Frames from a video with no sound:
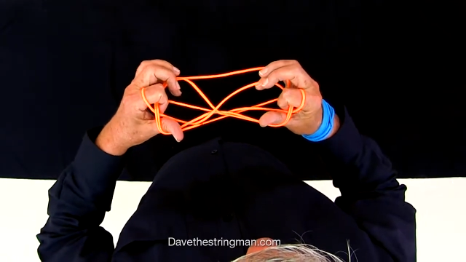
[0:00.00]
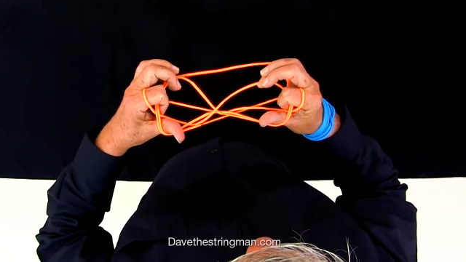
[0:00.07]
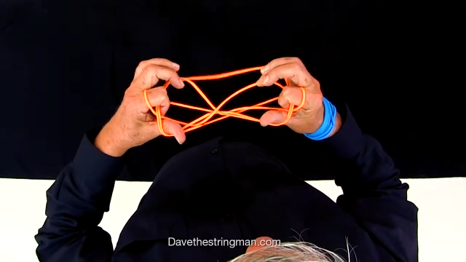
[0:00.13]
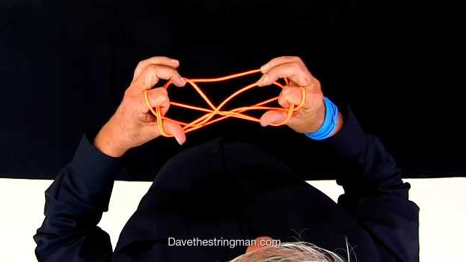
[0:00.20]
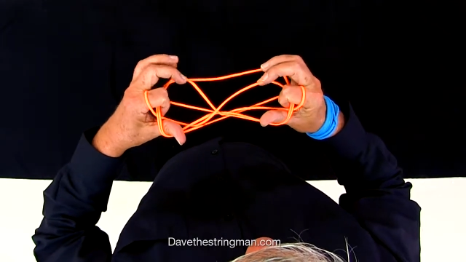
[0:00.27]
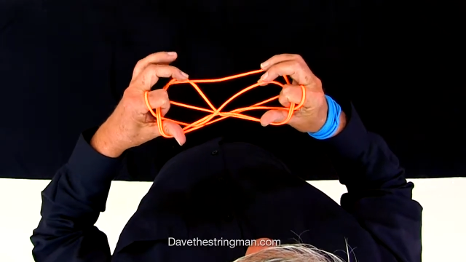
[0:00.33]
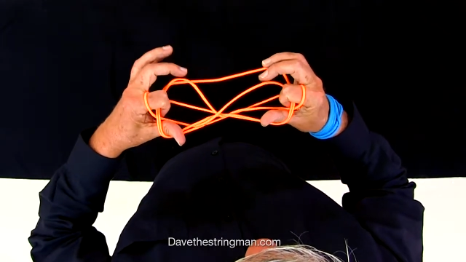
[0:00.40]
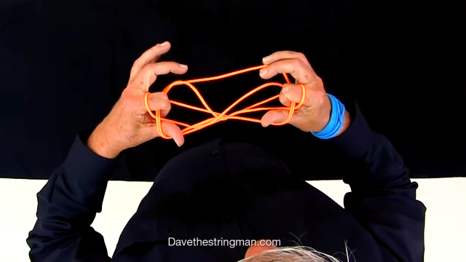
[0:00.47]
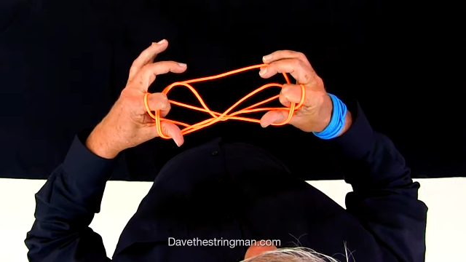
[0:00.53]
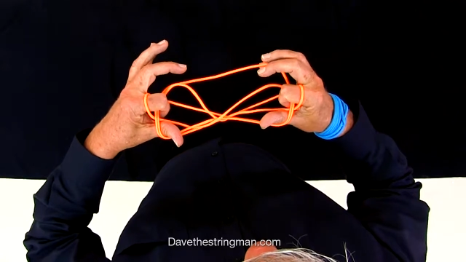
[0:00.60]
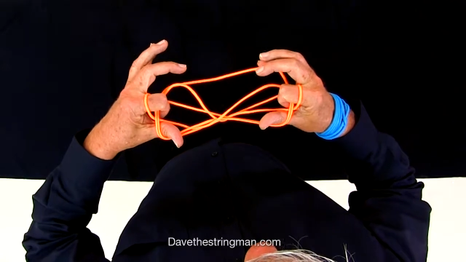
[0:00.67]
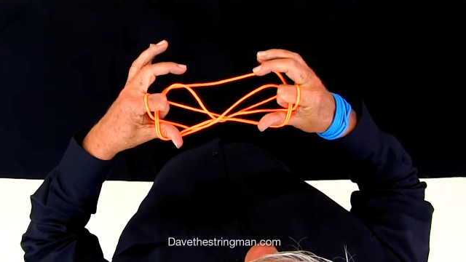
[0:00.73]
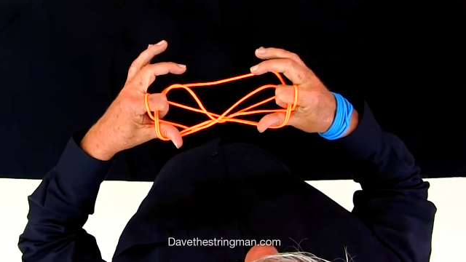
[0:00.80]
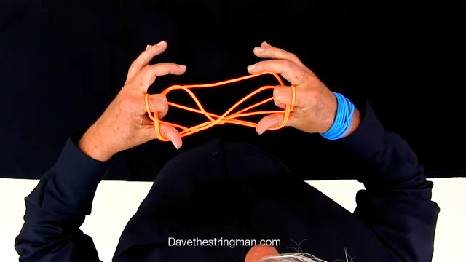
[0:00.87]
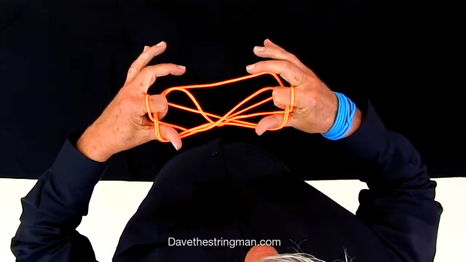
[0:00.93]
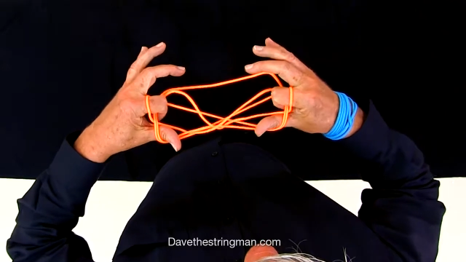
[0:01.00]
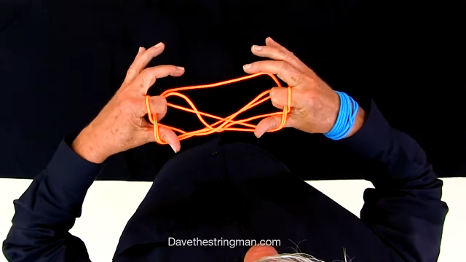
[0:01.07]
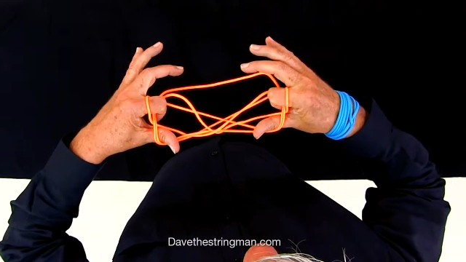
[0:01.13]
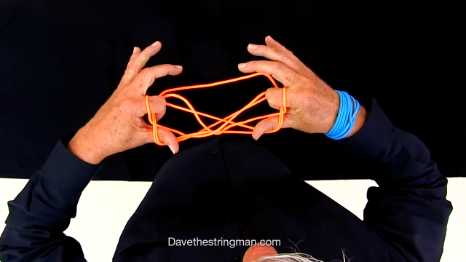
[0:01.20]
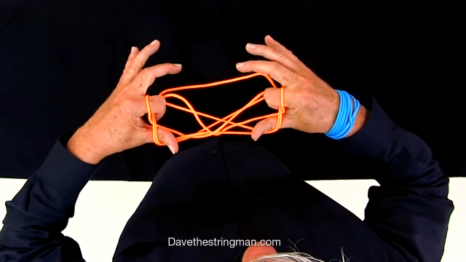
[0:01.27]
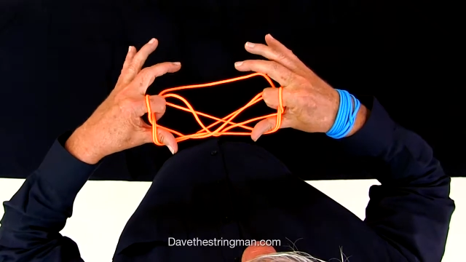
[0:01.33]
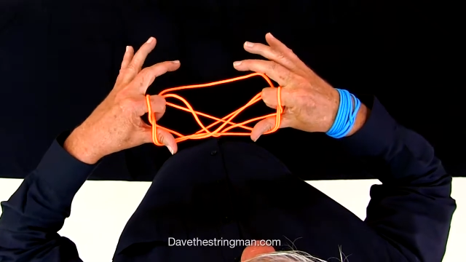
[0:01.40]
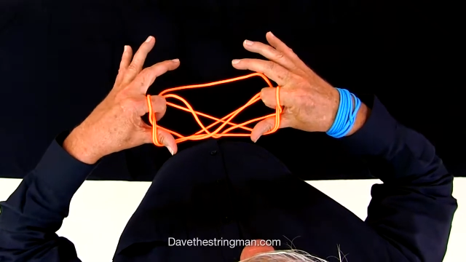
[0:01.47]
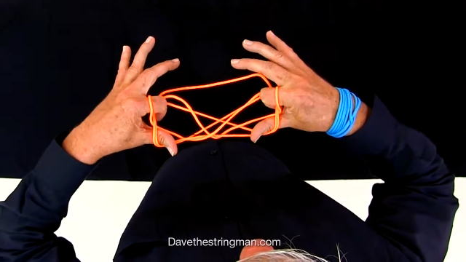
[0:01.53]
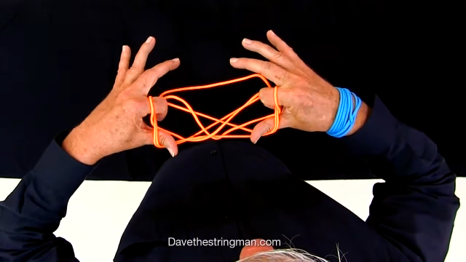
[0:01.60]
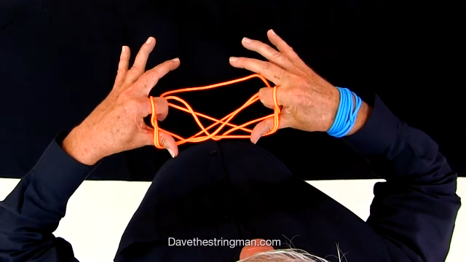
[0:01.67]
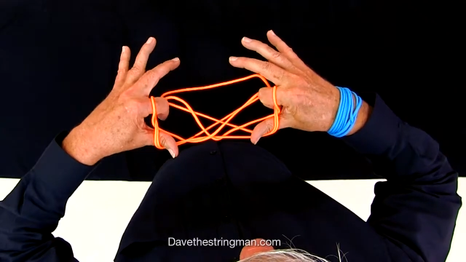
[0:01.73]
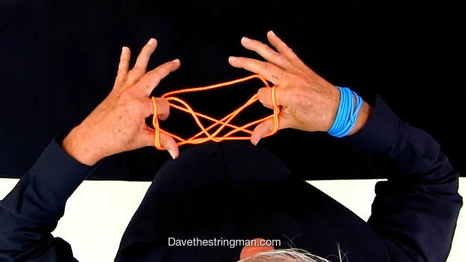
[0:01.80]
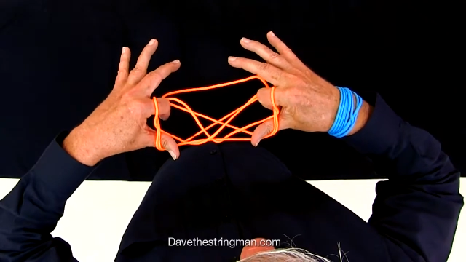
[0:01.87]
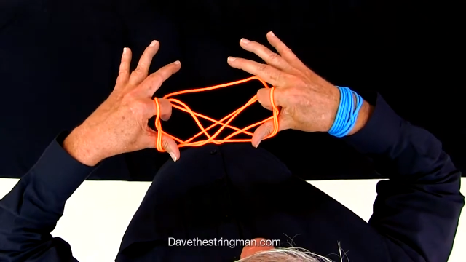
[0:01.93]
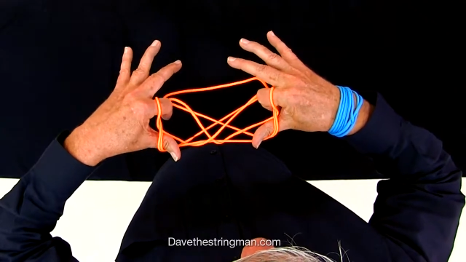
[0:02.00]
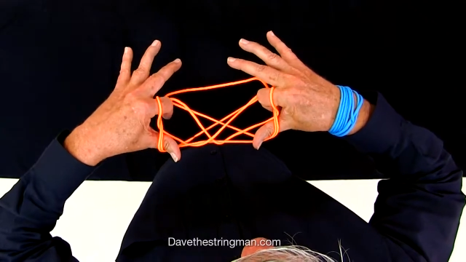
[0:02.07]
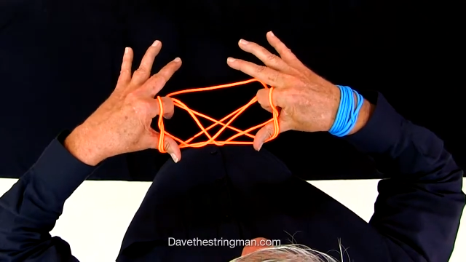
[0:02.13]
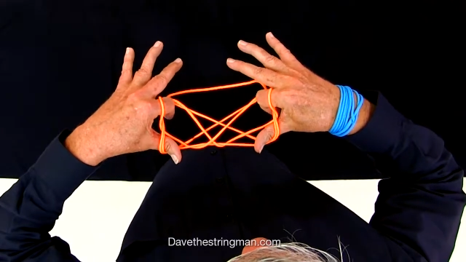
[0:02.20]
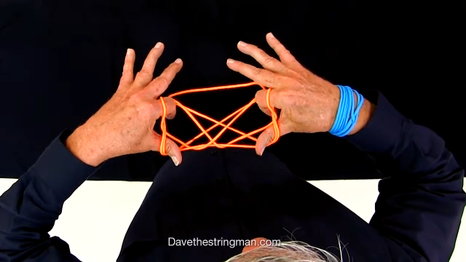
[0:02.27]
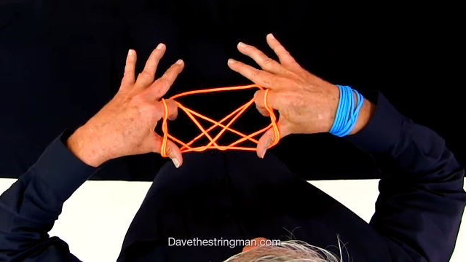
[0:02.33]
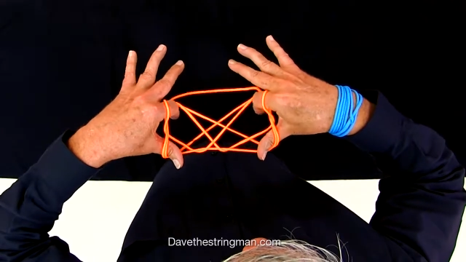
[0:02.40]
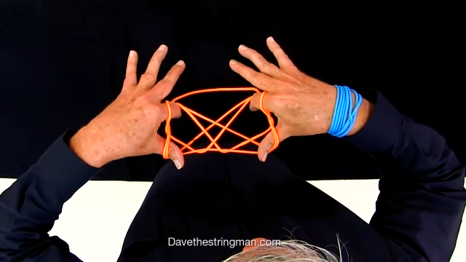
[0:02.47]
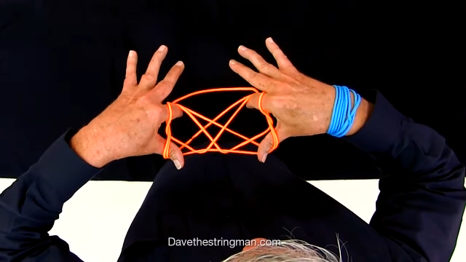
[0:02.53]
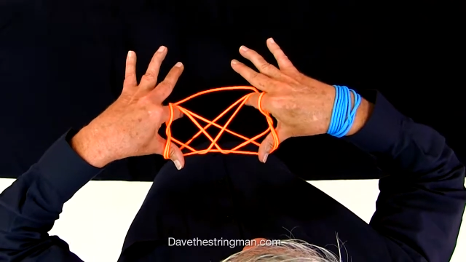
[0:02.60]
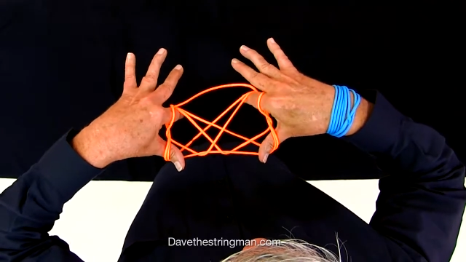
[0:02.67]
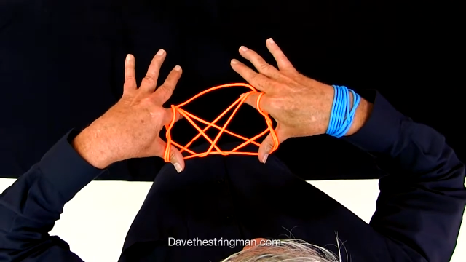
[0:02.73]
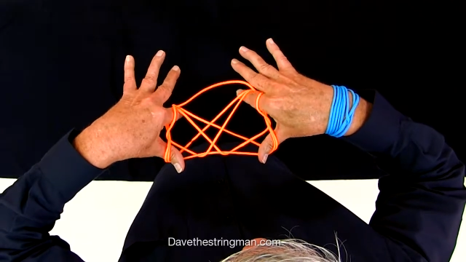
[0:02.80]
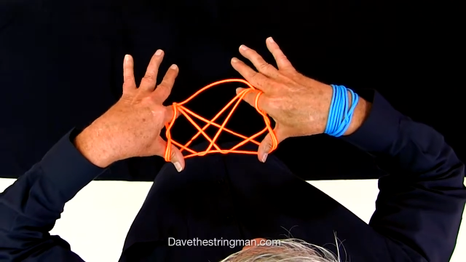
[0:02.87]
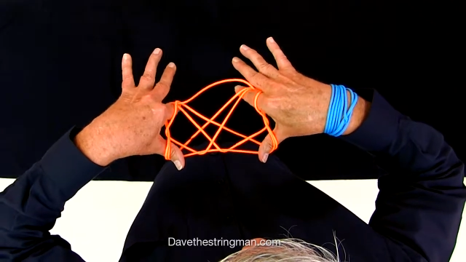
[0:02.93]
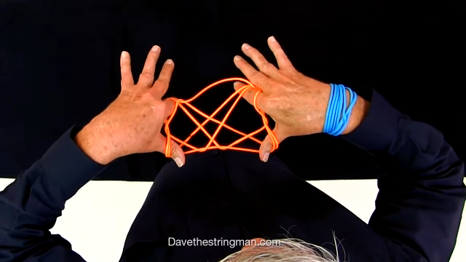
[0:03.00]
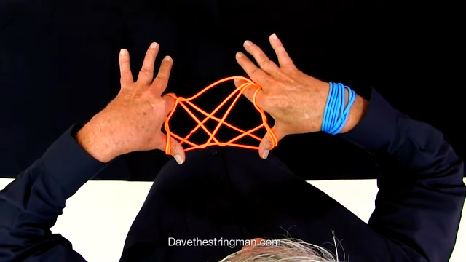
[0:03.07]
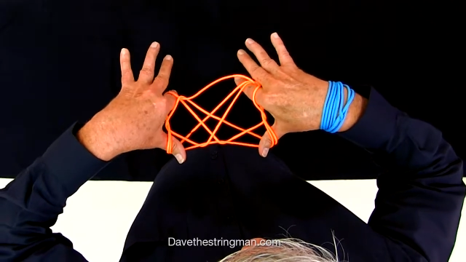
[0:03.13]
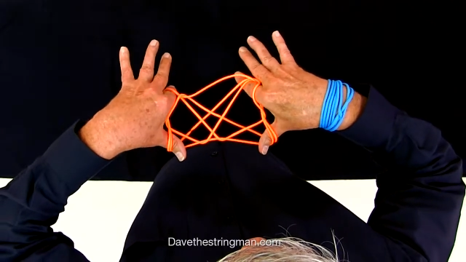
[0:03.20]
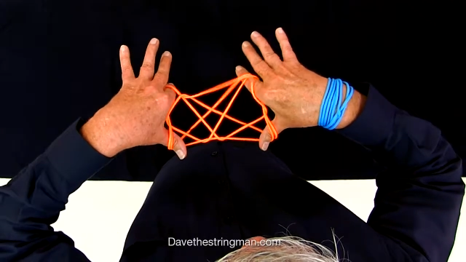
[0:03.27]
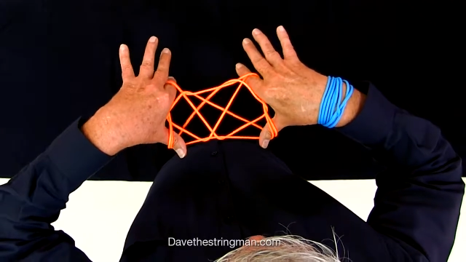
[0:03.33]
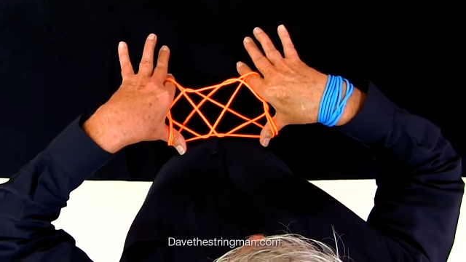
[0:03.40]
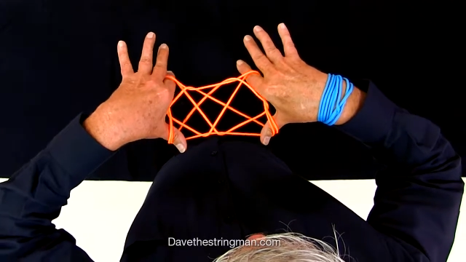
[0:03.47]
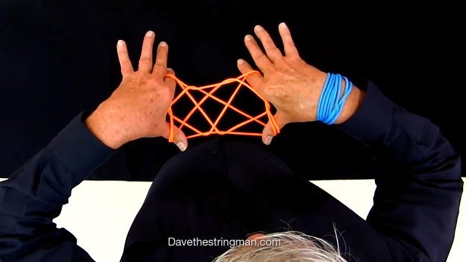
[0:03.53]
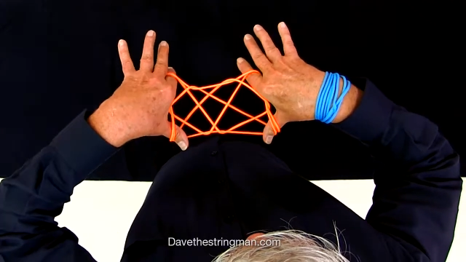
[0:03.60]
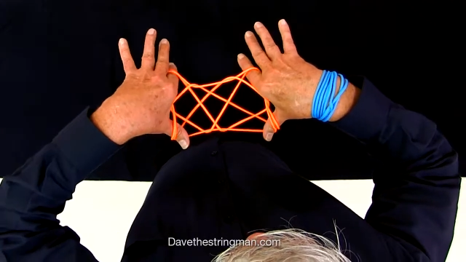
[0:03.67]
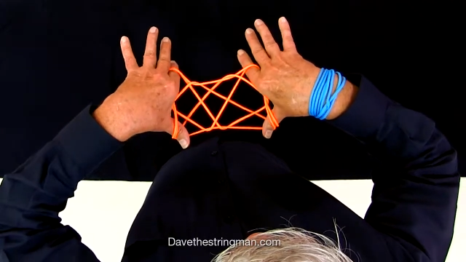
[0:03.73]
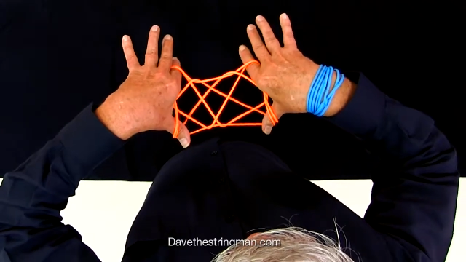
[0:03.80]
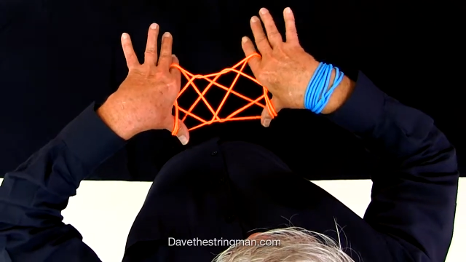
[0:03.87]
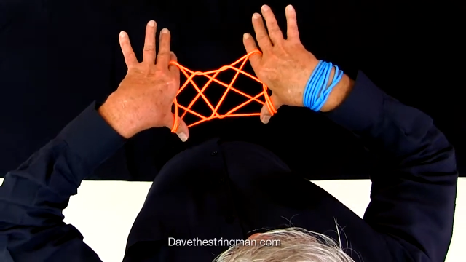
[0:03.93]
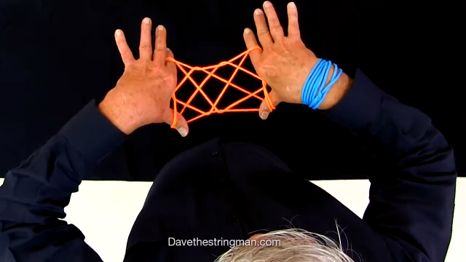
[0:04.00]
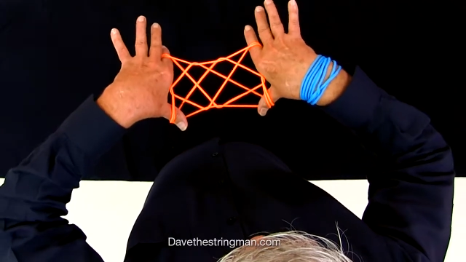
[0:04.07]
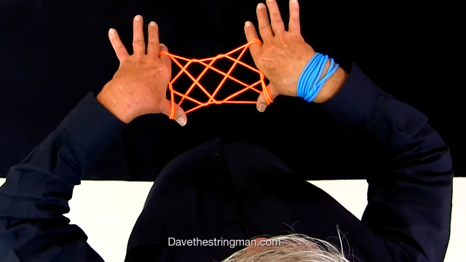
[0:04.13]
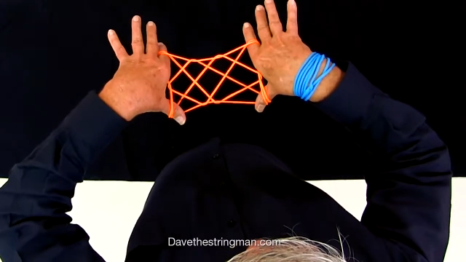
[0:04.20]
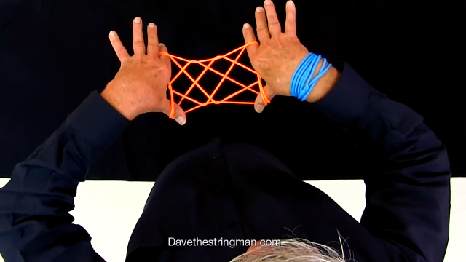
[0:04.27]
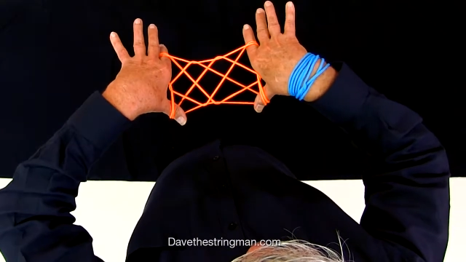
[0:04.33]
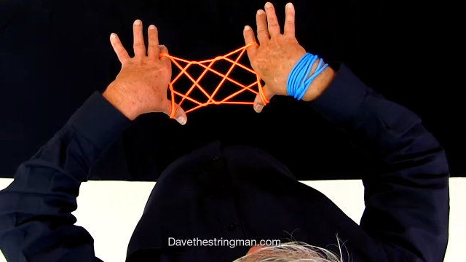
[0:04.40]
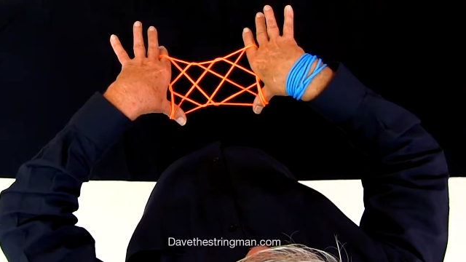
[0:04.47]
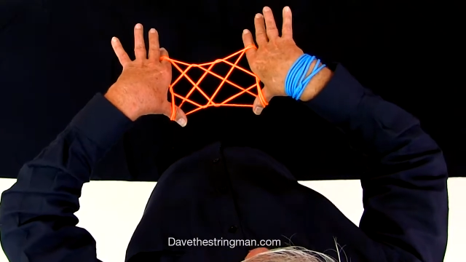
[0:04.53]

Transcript: [unreadable: no face in view]